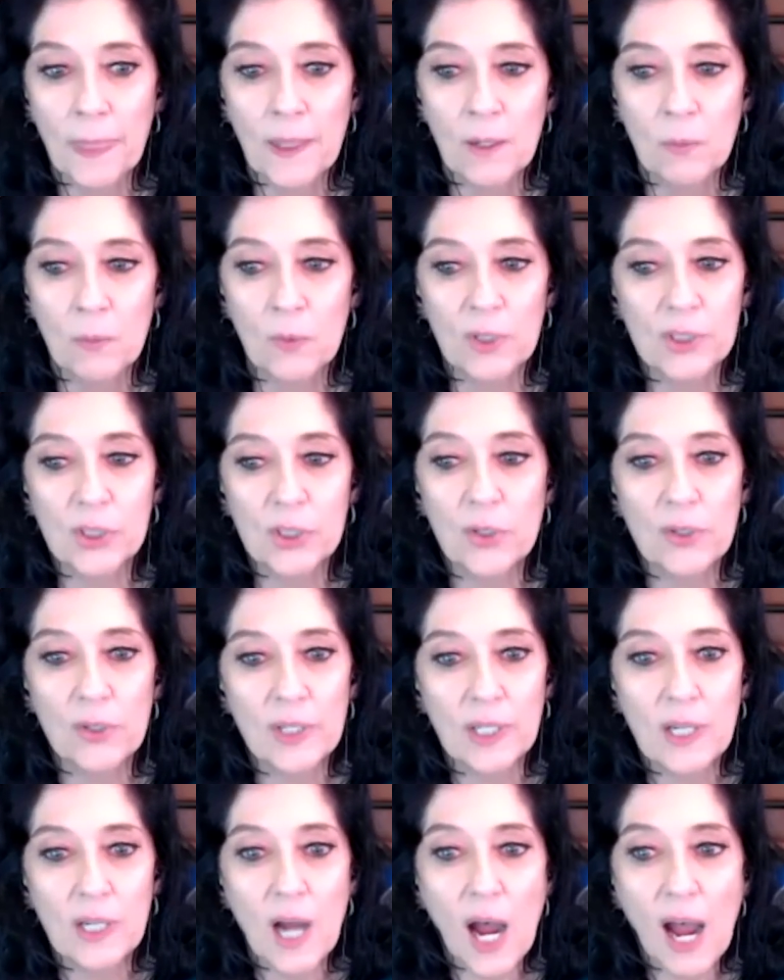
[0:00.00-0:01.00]
will do
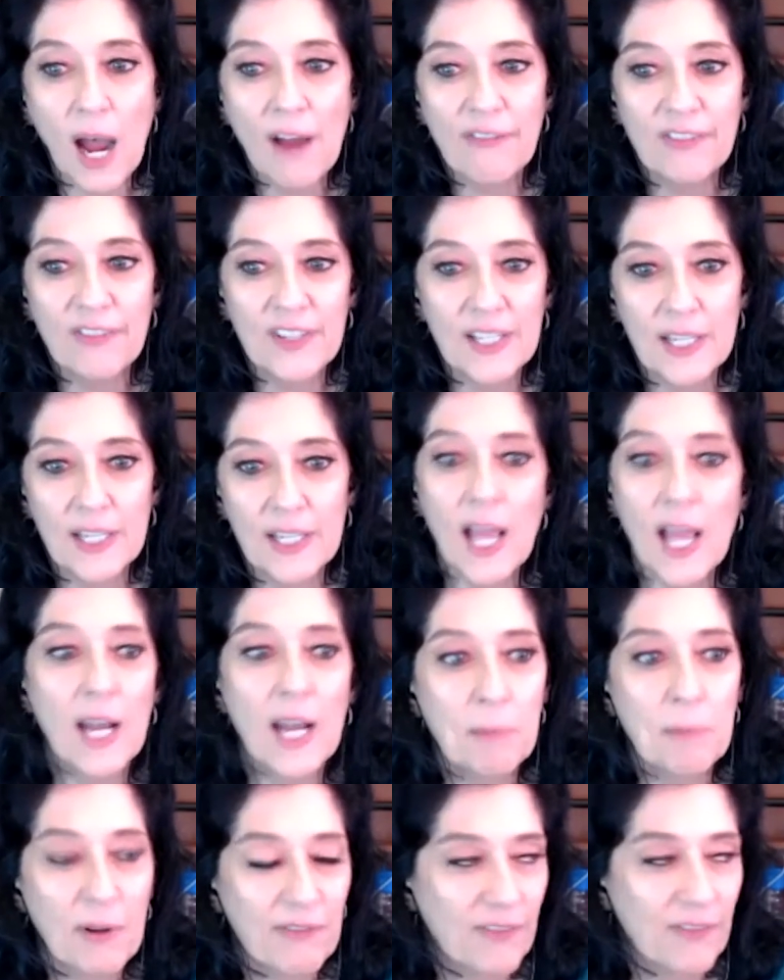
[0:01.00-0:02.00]
the coffee
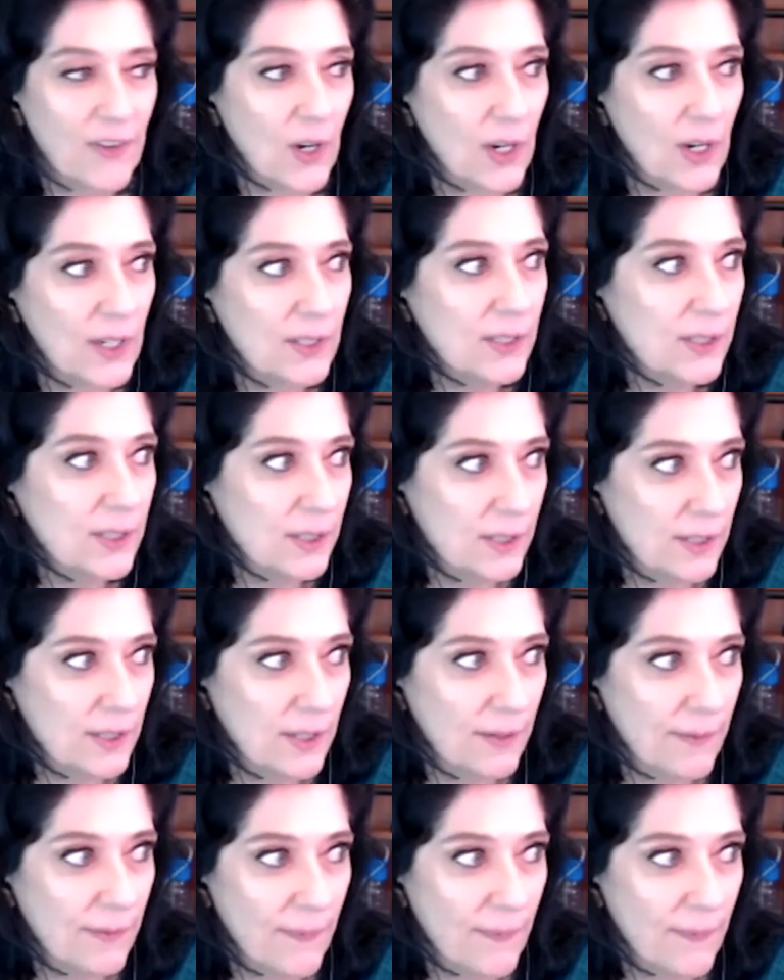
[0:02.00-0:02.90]
enema first.